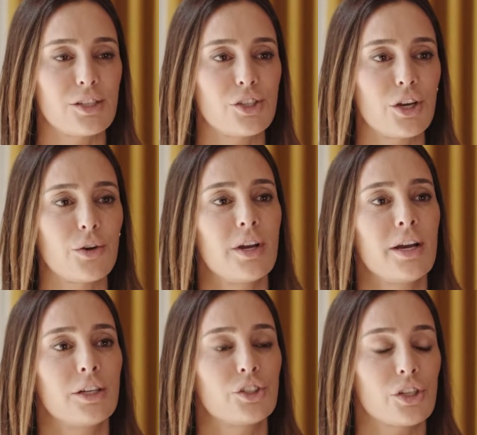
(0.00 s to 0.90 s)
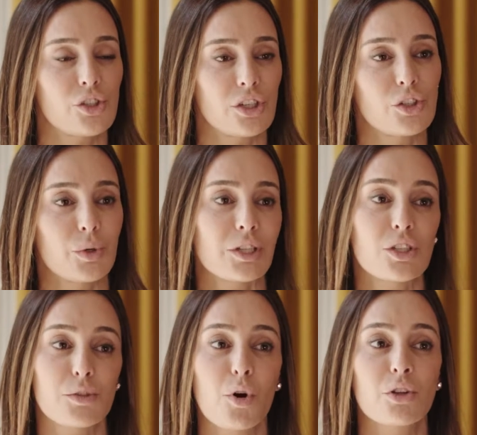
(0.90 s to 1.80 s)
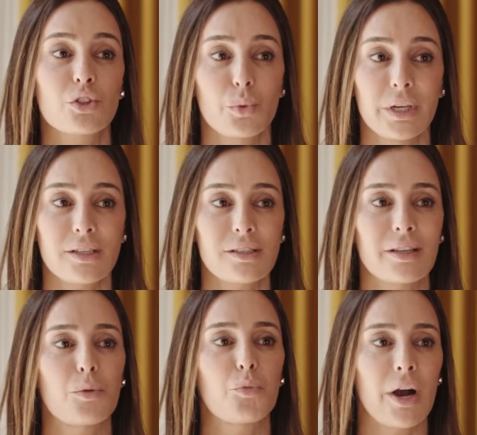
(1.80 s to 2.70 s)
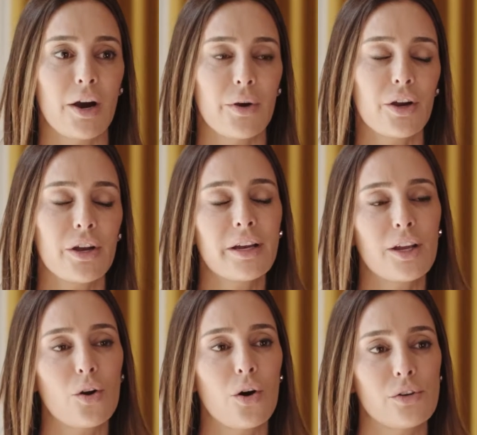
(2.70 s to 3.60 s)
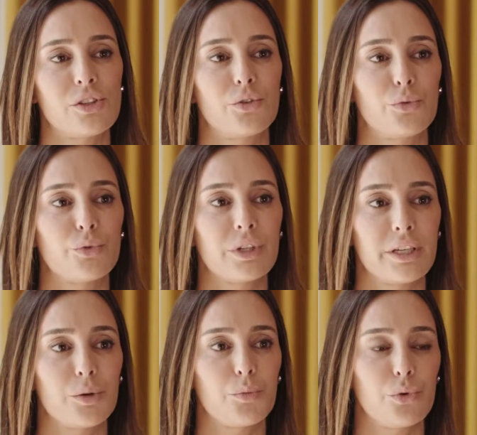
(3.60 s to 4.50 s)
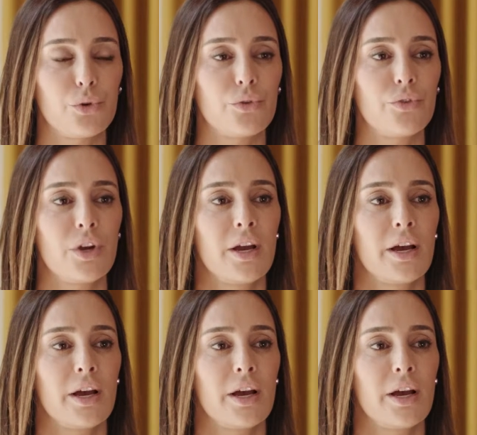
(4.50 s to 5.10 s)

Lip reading: And so just doing small tweaks in the brow area can also really improve